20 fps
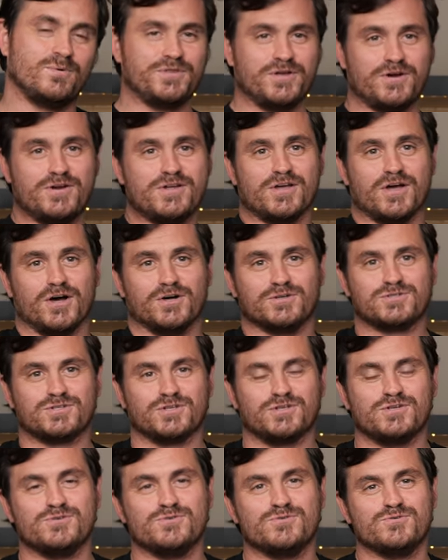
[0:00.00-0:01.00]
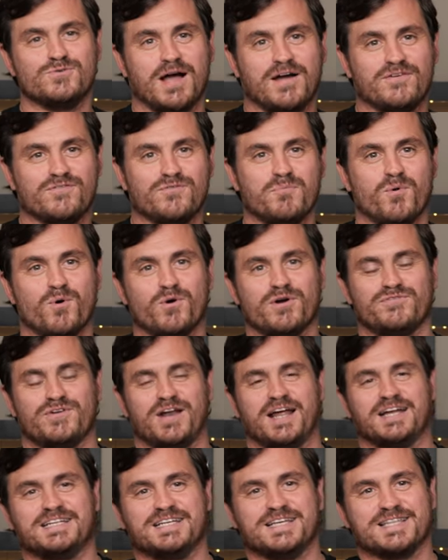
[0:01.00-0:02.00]
Well, there you go. So you have more of
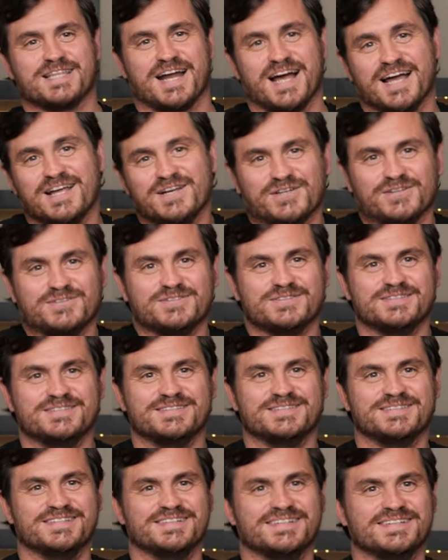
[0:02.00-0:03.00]
an idea than I do. Yeah.